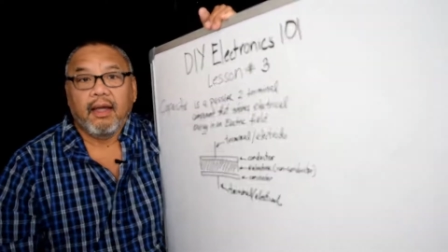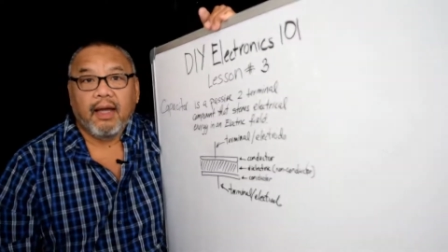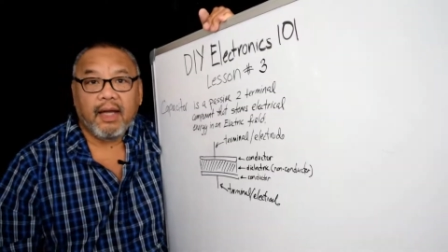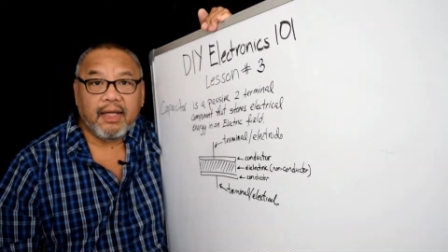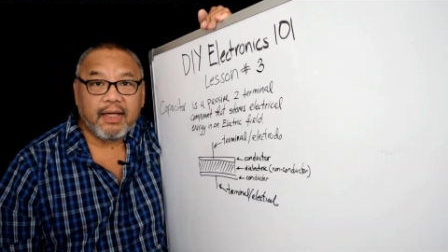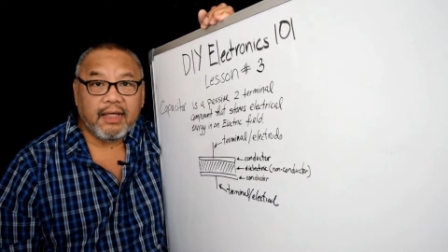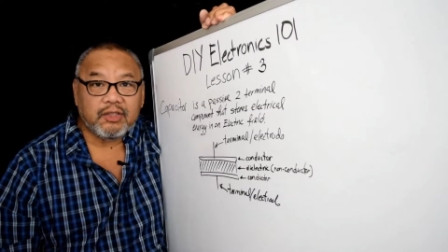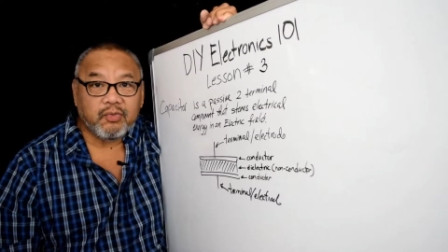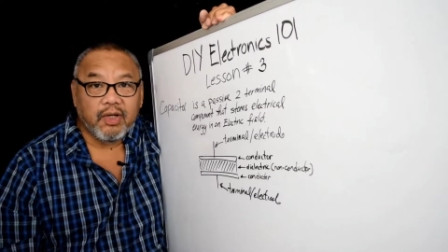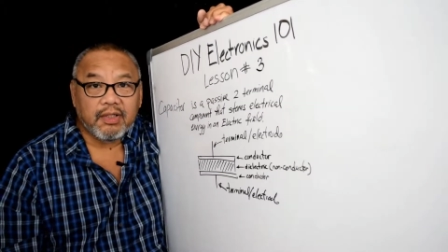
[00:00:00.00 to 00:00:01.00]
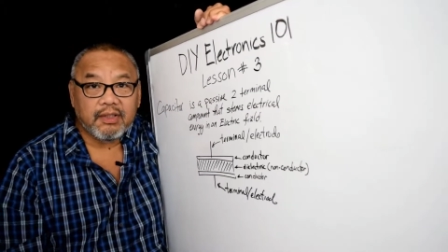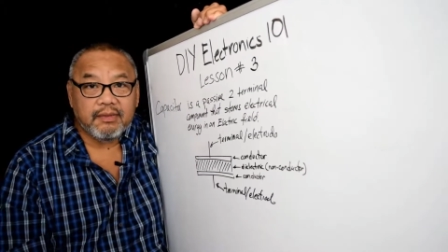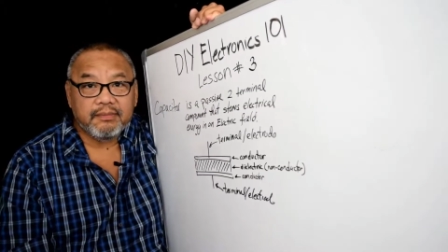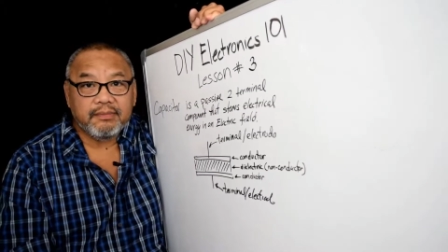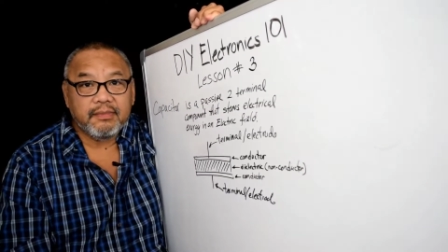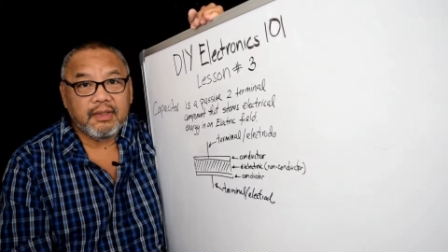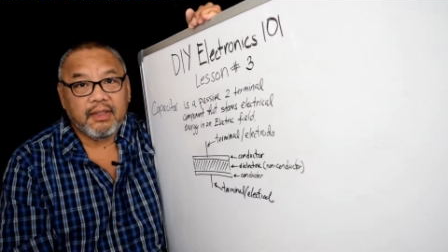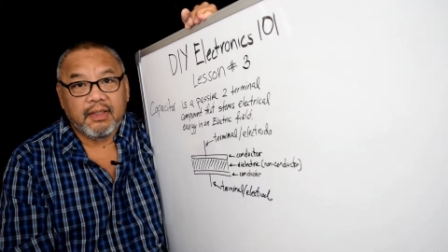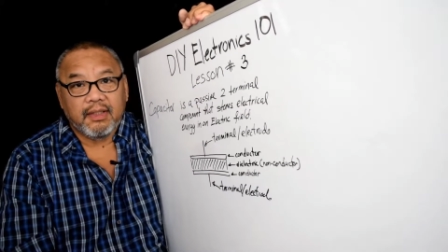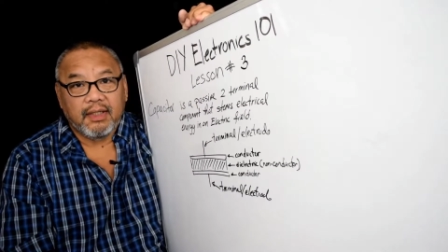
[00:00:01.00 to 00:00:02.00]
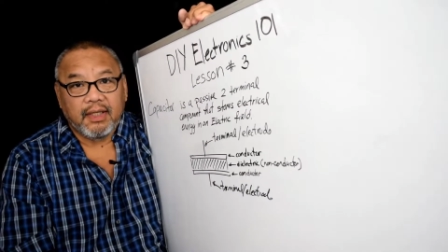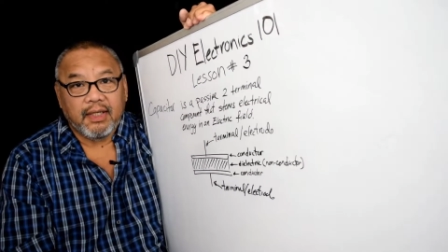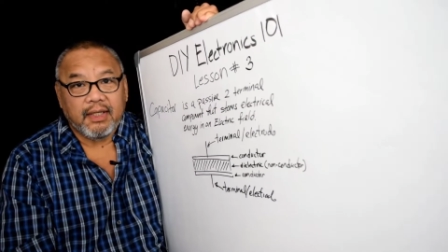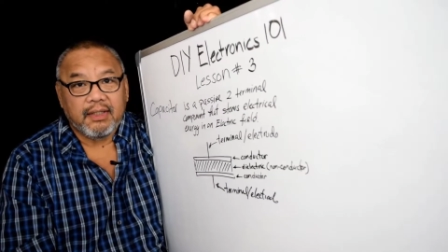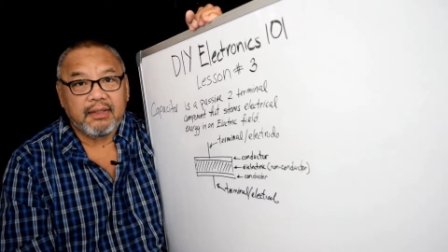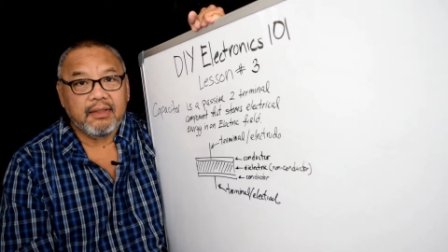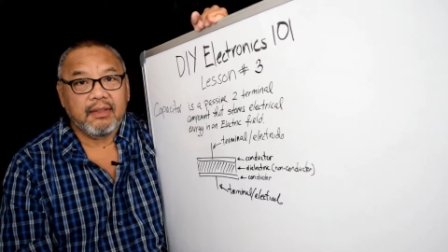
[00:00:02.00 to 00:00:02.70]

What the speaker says: Hi guys, welcome again